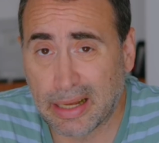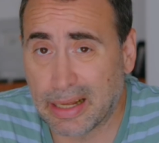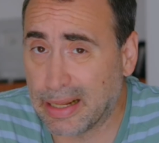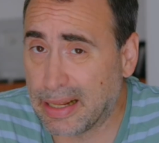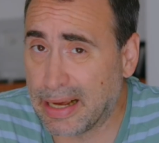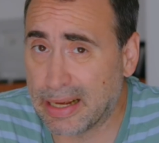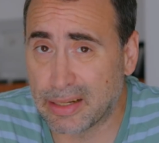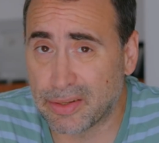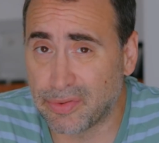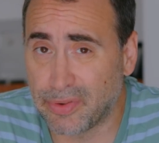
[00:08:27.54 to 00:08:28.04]

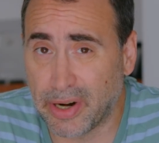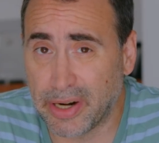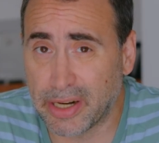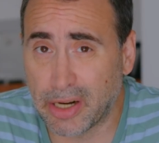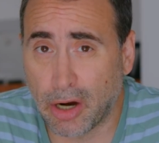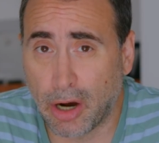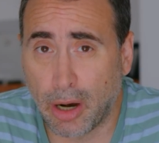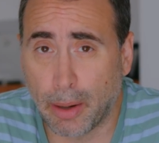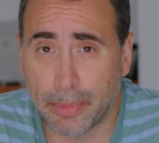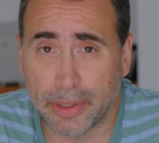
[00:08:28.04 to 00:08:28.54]
that's very
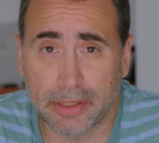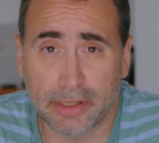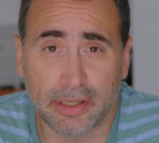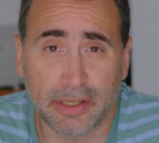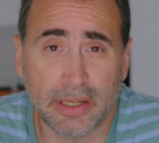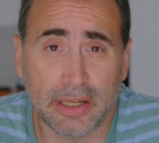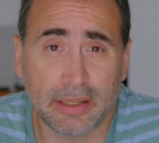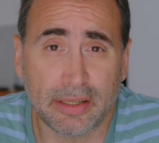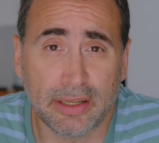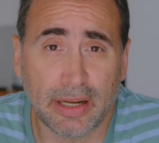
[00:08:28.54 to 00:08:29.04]
common.
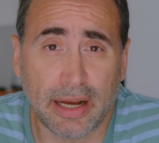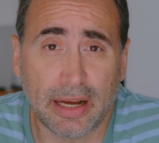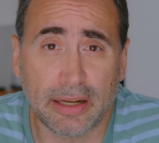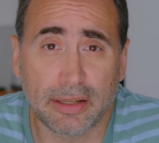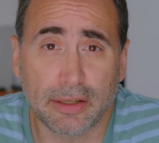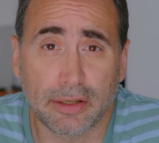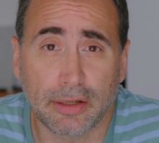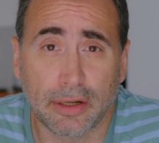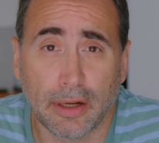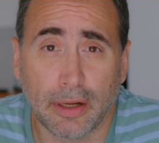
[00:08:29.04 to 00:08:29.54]

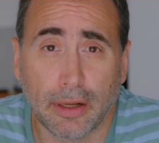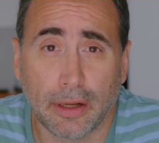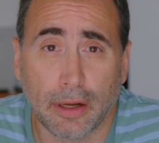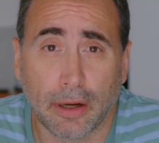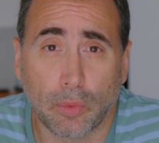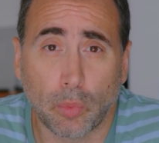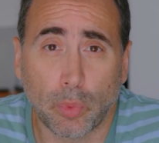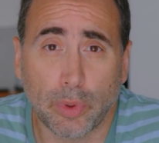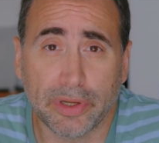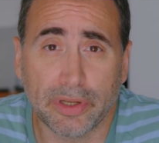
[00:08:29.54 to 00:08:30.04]
CSS
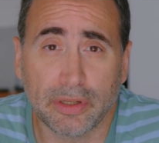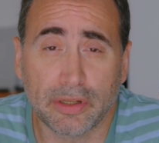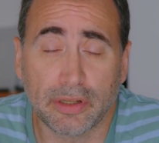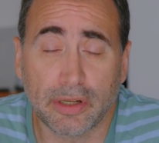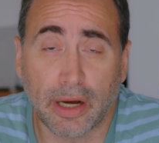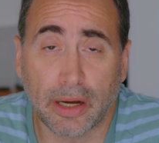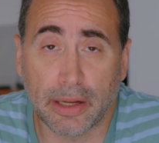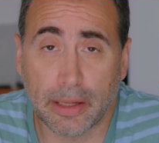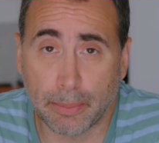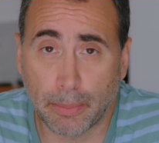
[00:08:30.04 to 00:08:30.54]
was,
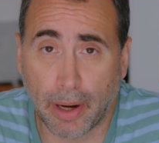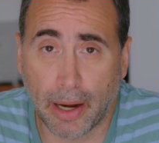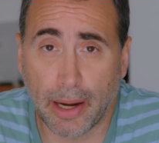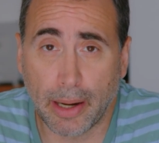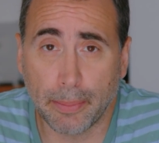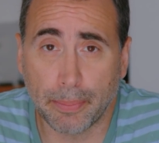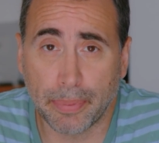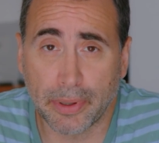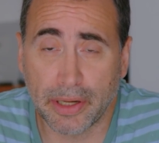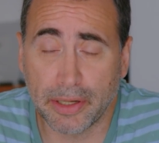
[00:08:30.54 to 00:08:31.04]
uh, in my
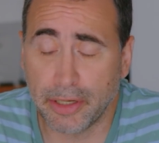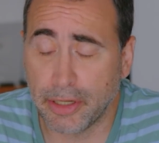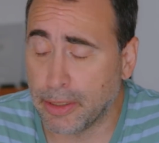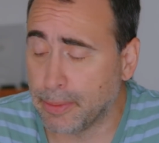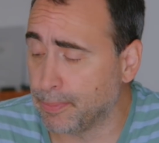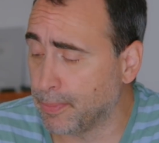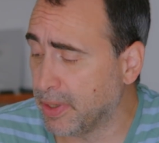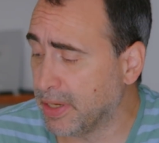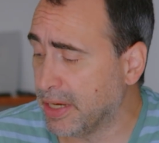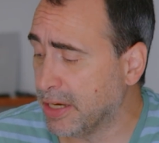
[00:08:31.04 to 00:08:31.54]

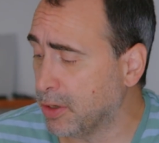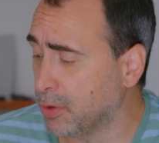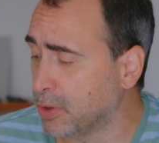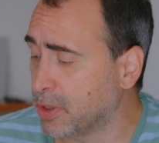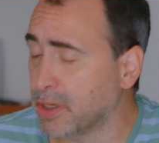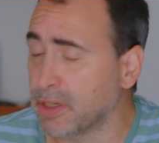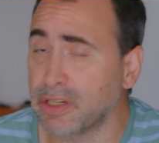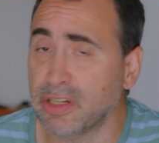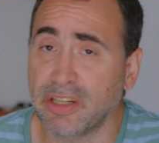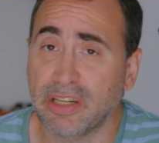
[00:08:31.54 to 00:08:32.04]
opinion, ill
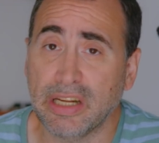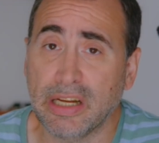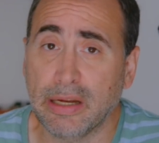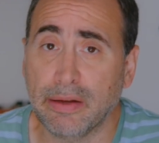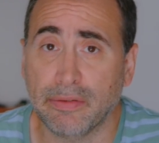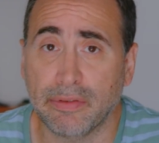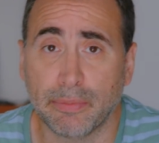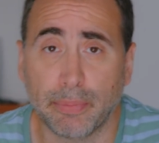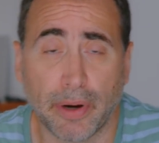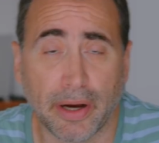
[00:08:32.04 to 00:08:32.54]

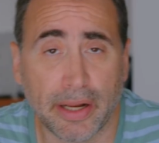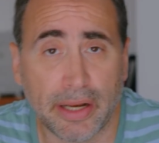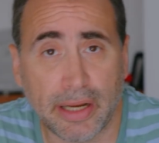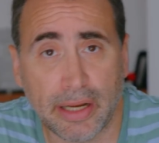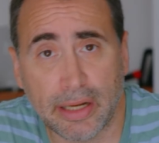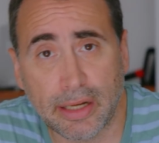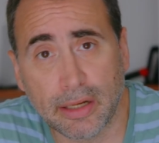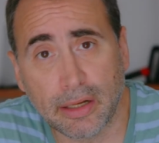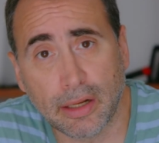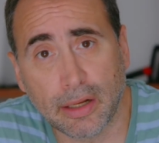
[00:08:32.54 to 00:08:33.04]
conceived by
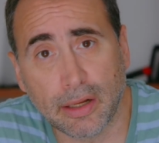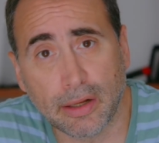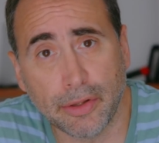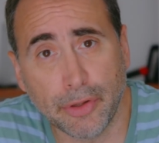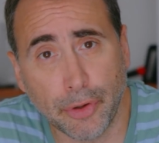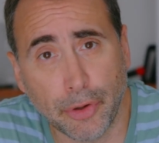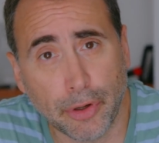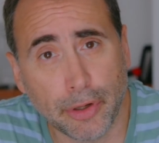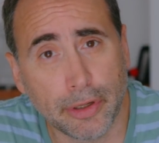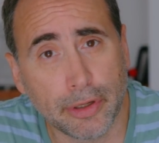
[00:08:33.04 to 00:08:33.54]
the
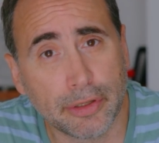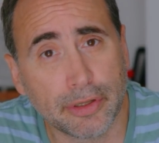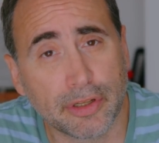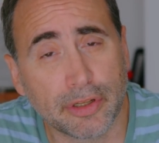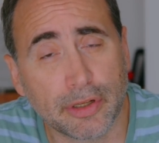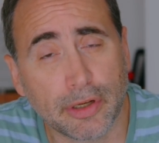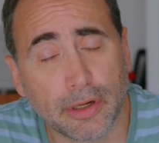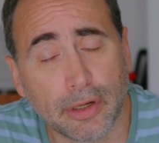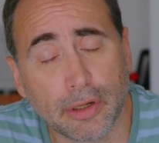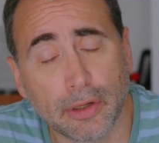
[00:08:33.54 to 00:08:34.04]

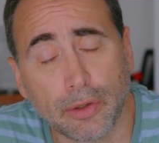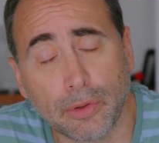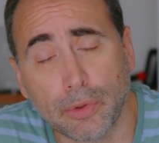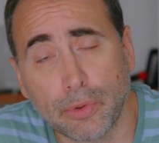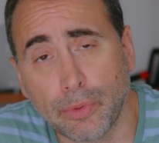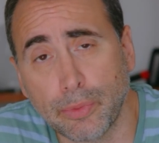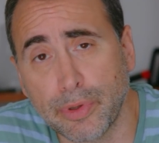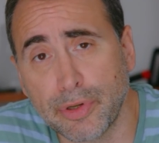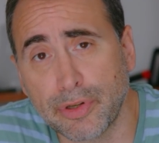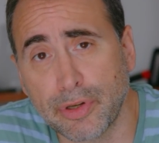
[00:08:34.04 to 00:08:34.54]
nerds
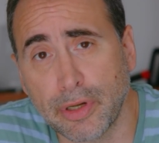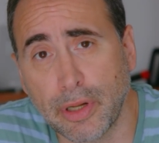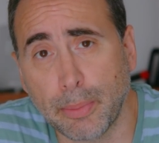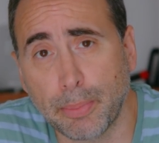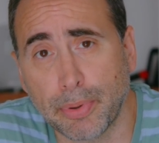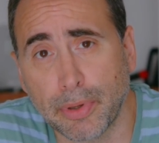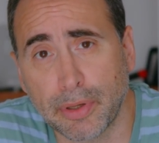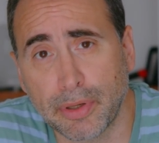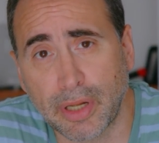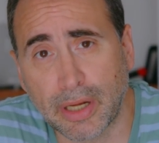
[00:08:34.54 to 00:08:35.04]
who originally
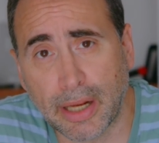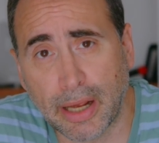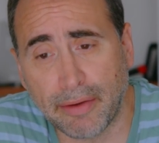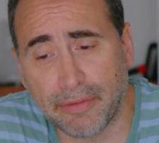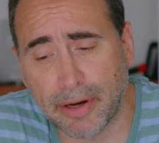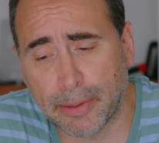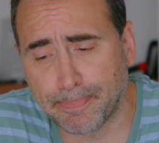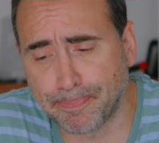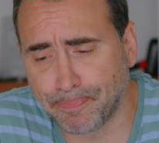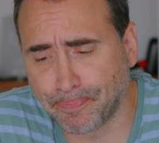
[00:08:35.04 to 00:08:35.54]
put it
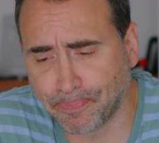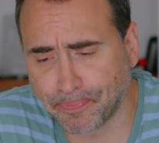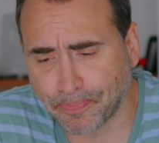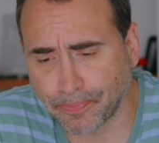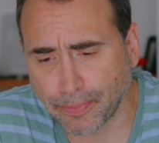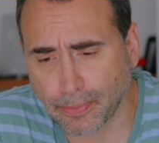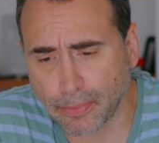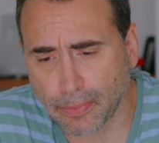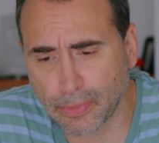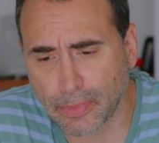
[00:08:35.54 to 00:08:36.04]
together
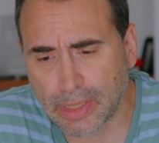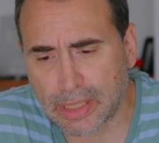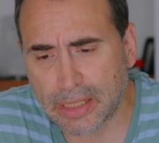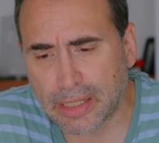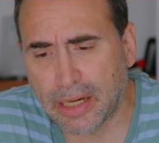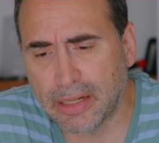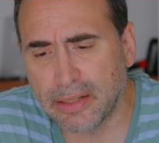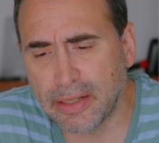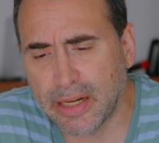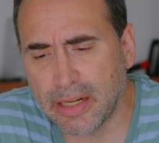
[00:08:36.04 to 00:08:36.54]

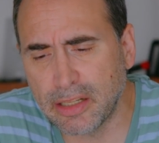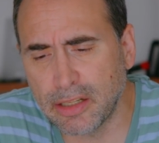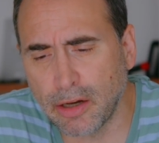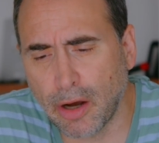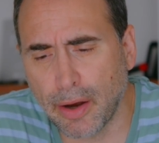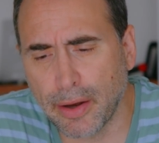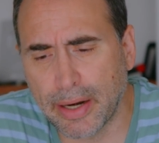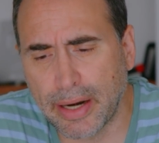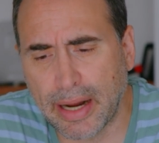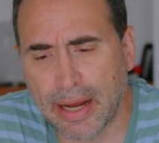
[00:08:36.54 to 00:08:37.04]
because they
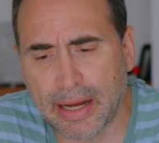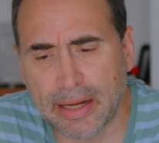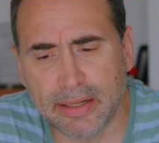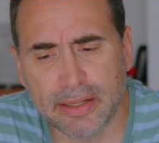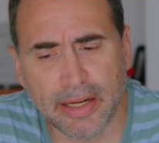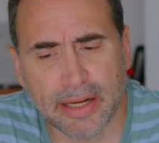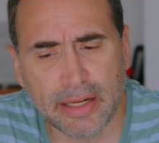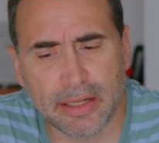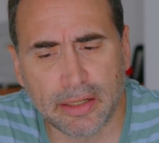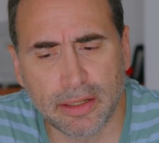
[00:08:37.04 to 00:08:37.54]
saw it
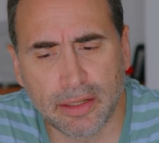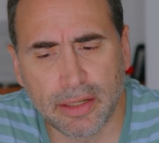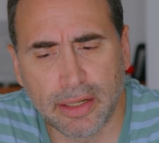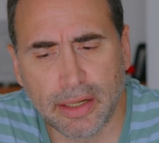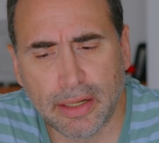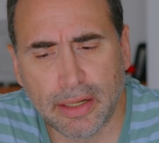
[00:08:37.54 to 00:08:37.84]
as a,